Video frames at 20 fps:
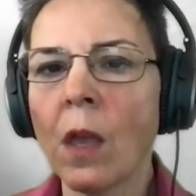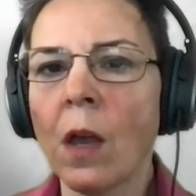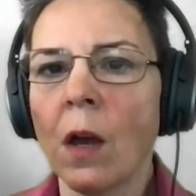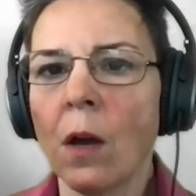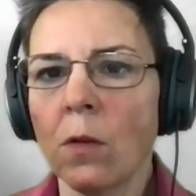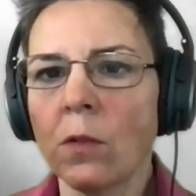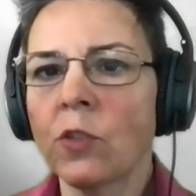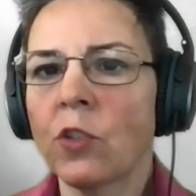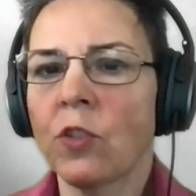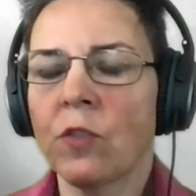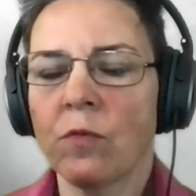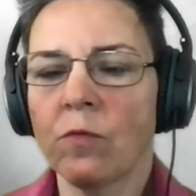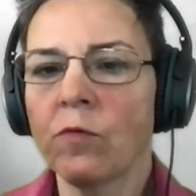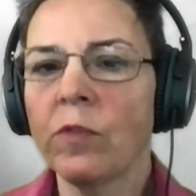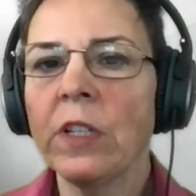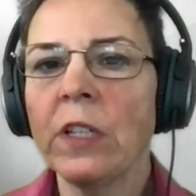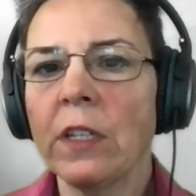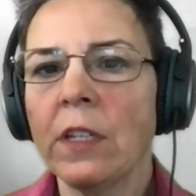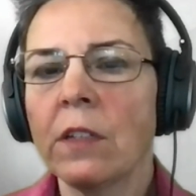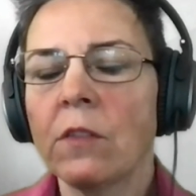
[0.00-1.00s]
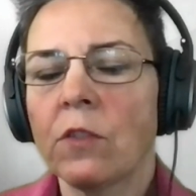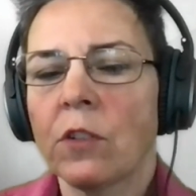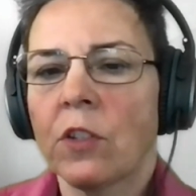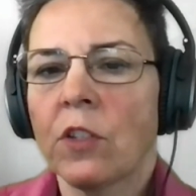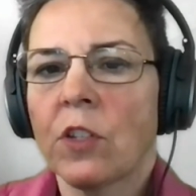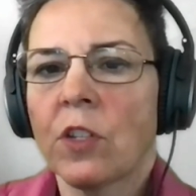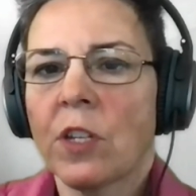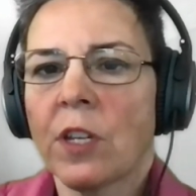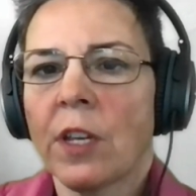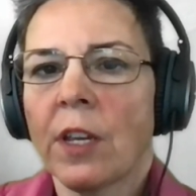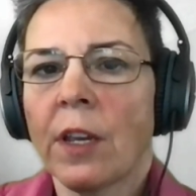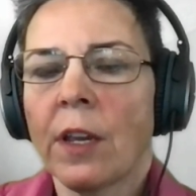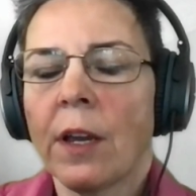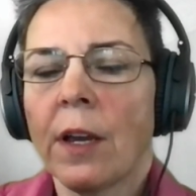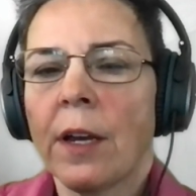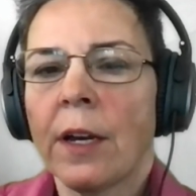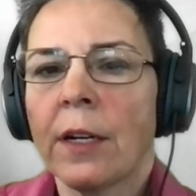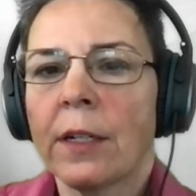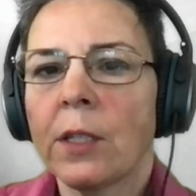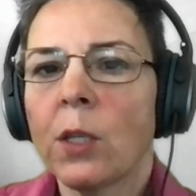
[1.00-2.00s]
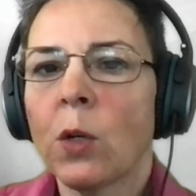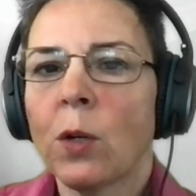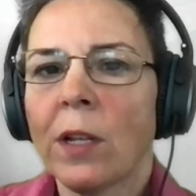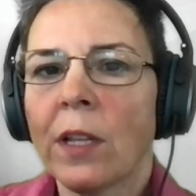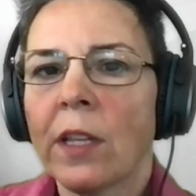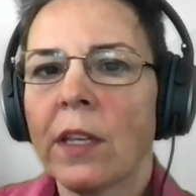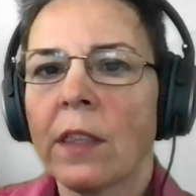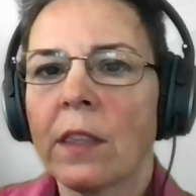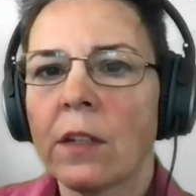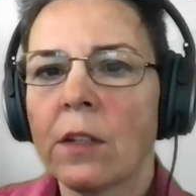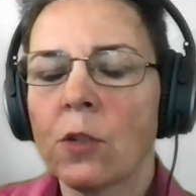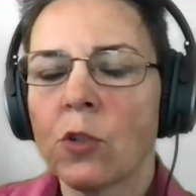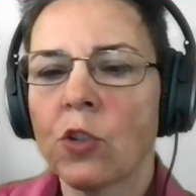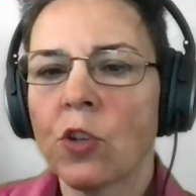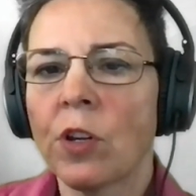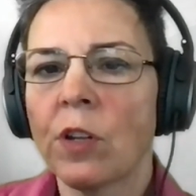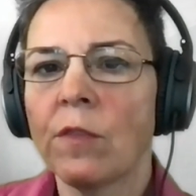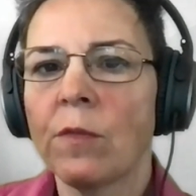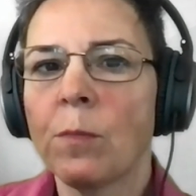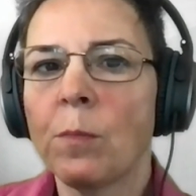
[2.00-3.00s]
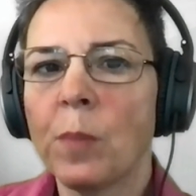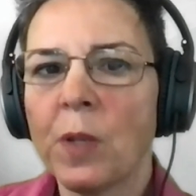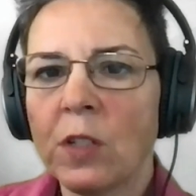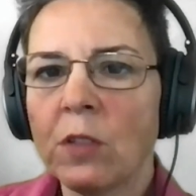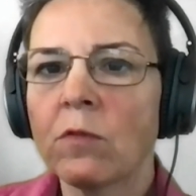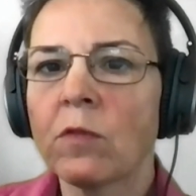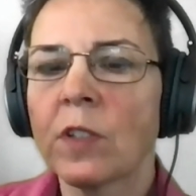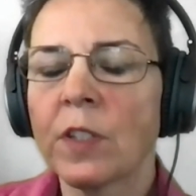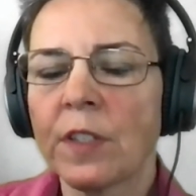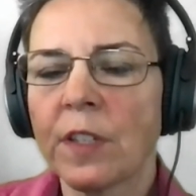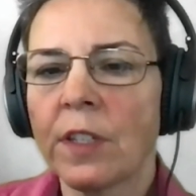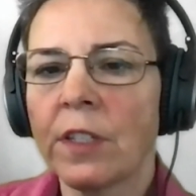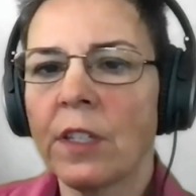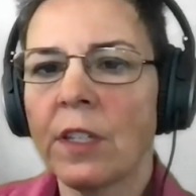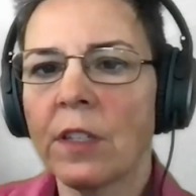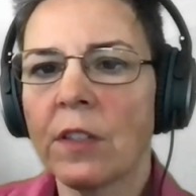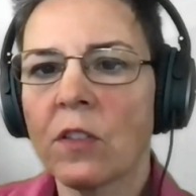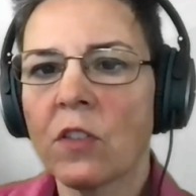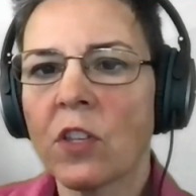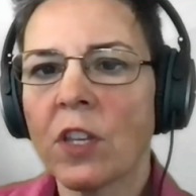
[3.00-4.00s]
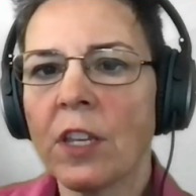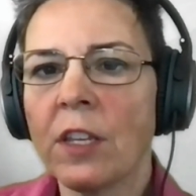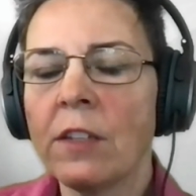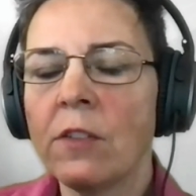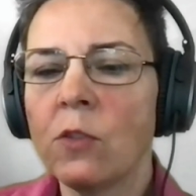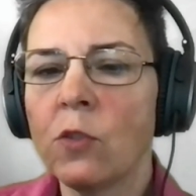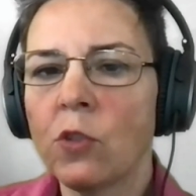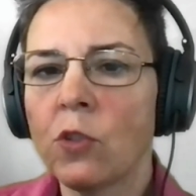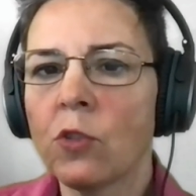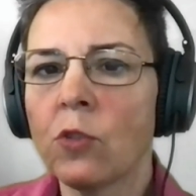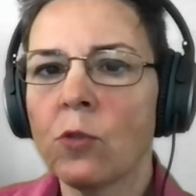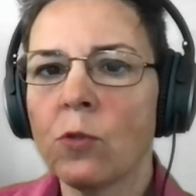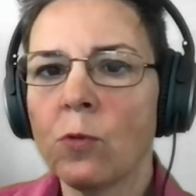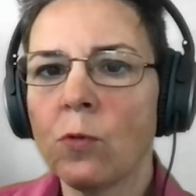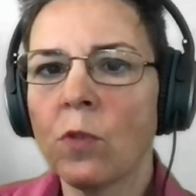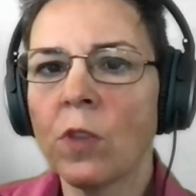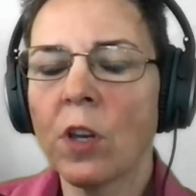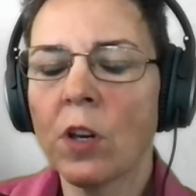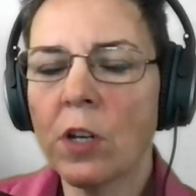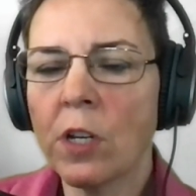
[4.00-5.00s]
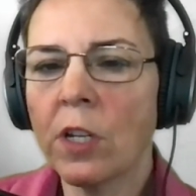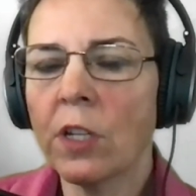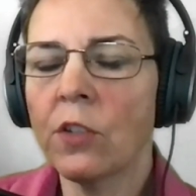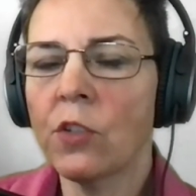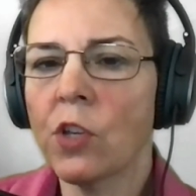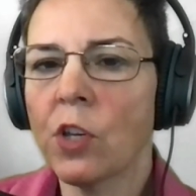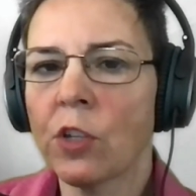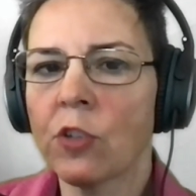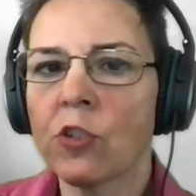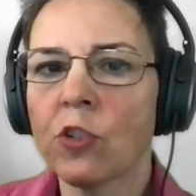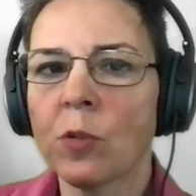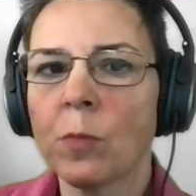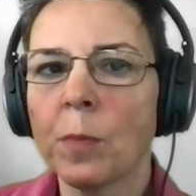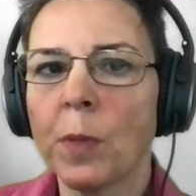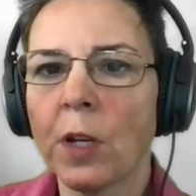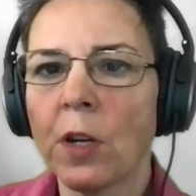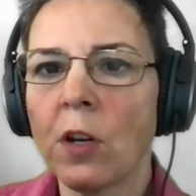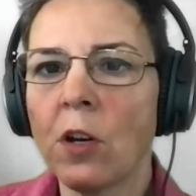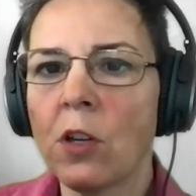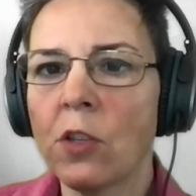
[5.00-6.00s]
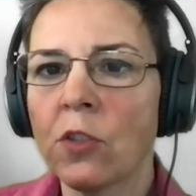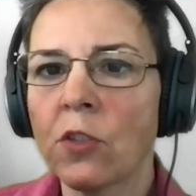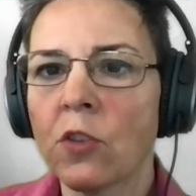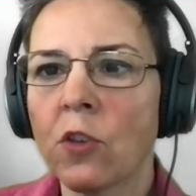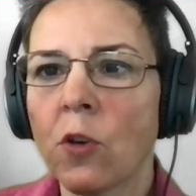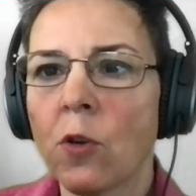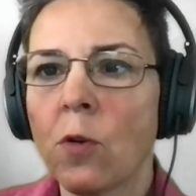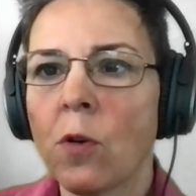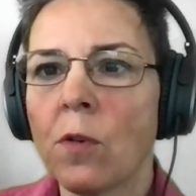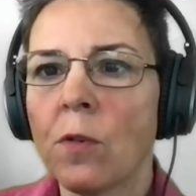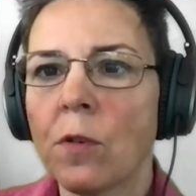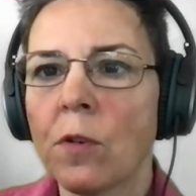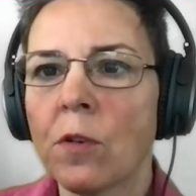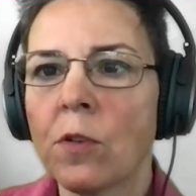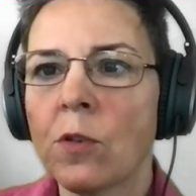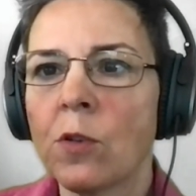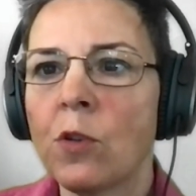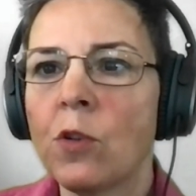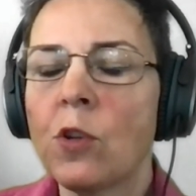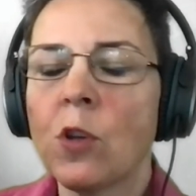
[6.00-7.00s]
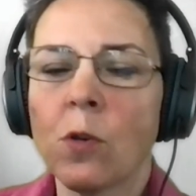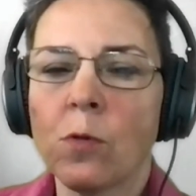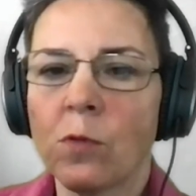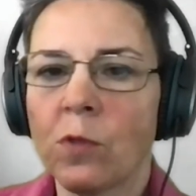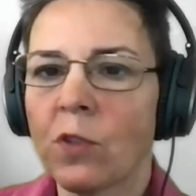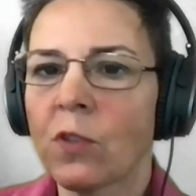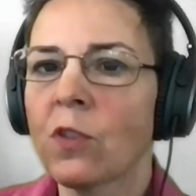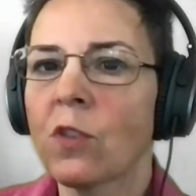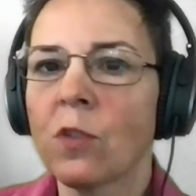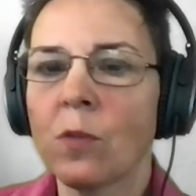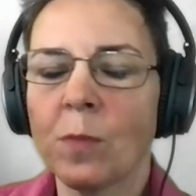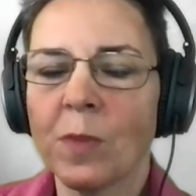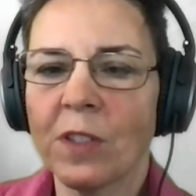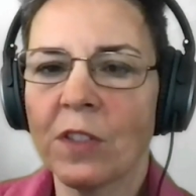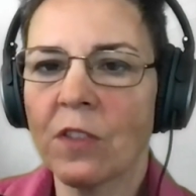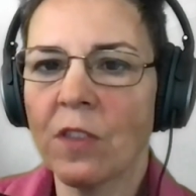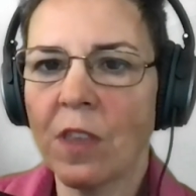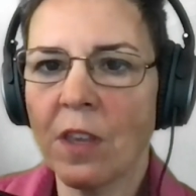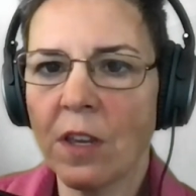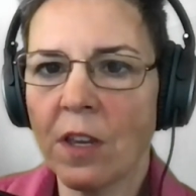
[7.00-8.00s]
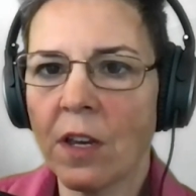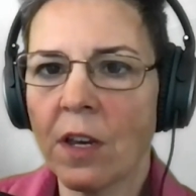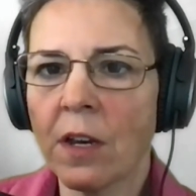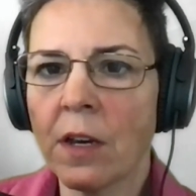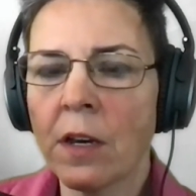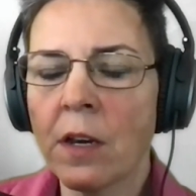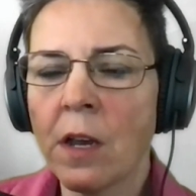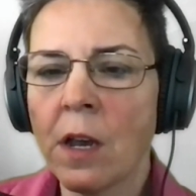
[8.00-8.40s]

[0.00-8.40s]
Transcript: Which is really interesting. I like the notion of build resilience into the architecture, but also don't assume it's there.